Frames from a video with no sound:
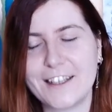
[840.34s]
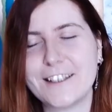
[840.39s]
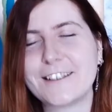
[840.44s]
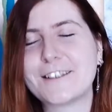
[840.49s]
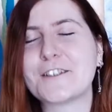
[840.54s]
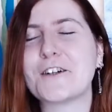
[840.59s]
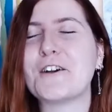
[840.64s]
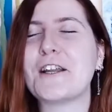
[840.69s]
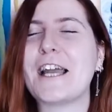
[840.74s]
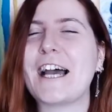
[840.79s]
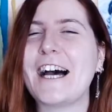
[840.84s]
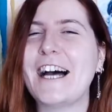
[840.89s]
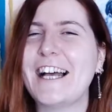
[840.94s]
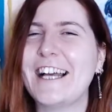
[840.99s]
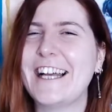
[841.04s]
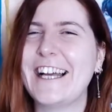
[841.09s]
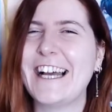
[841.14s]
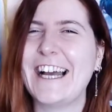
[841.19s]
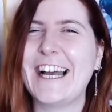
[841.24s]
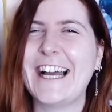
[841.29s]
So yeah,
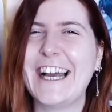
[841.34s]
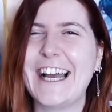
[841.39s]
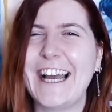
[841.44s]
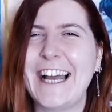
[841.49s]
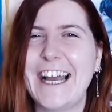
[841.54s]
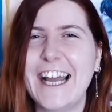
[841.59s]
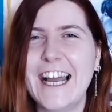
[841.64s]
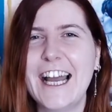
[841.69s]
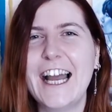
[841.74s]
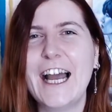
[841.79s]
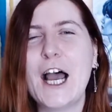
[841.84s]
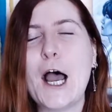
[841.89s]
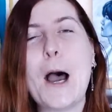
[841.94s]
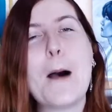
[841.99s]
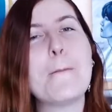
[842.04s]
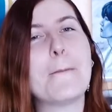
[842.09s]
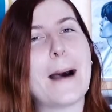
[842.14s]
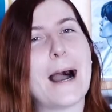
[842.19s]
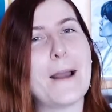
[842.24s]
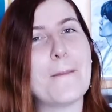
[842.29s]

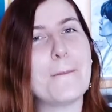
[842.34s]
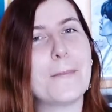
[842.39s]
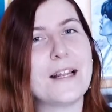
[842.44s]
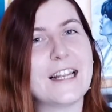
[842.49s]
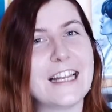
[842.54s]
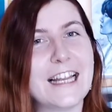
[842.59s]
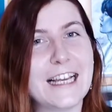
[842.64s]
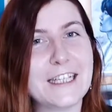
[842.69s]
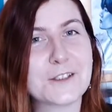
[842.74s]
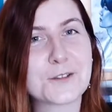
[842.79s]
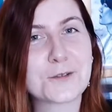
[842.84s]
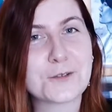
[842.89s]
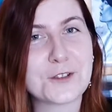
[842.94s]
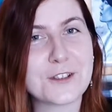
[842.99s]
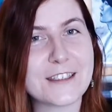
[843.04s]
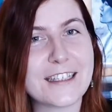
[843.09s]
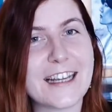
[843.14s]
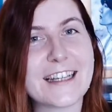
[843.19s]
my plans for